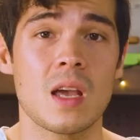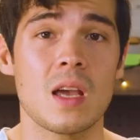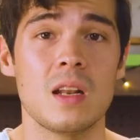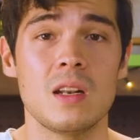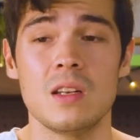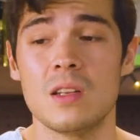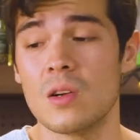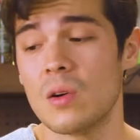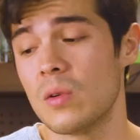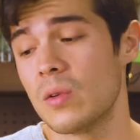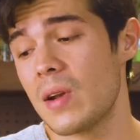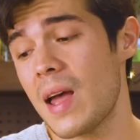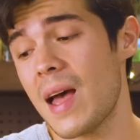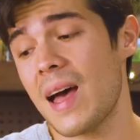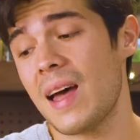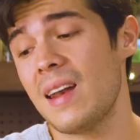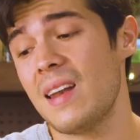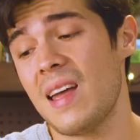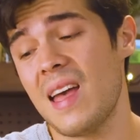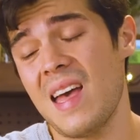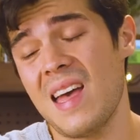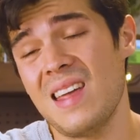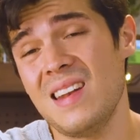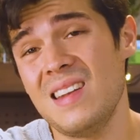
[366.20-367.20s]
and don't add
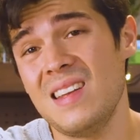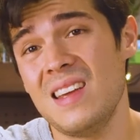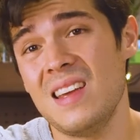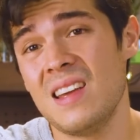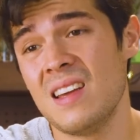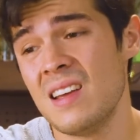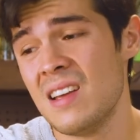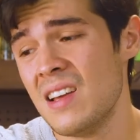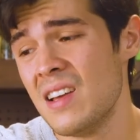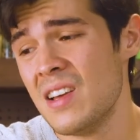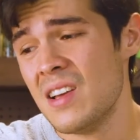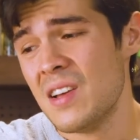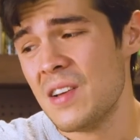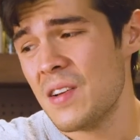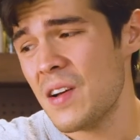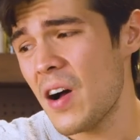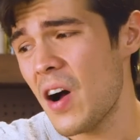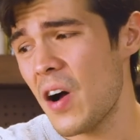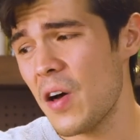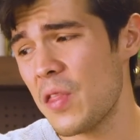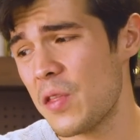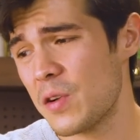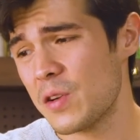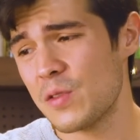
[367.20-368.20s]
any
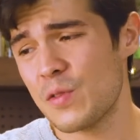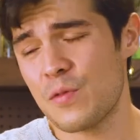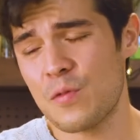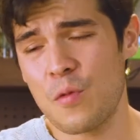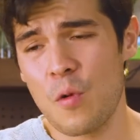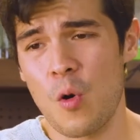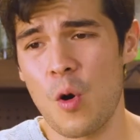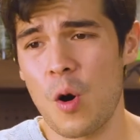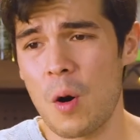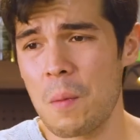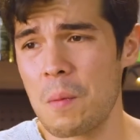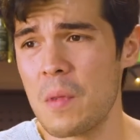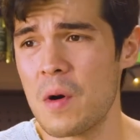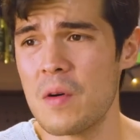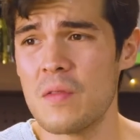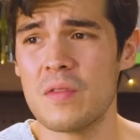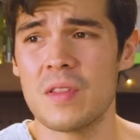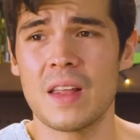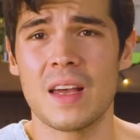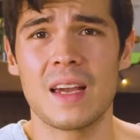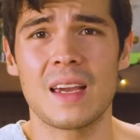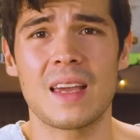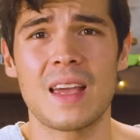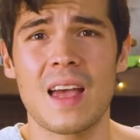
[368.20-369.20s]
other form of
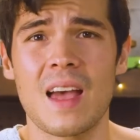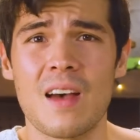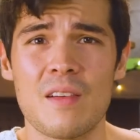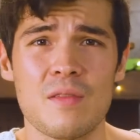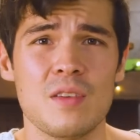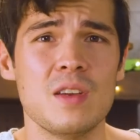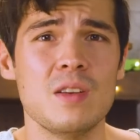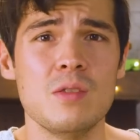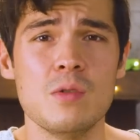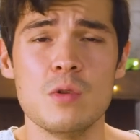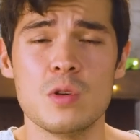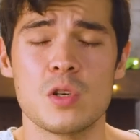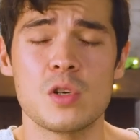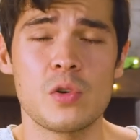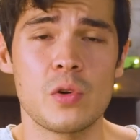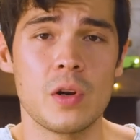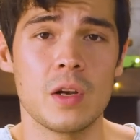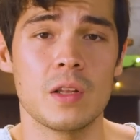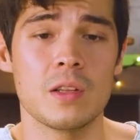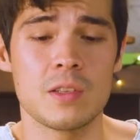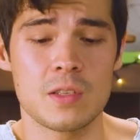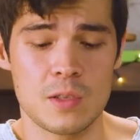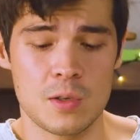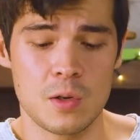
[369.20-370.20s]
like heavy
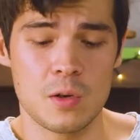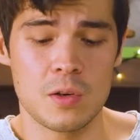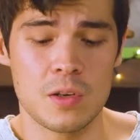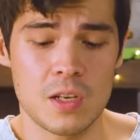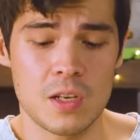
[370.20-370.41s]
nutrients to your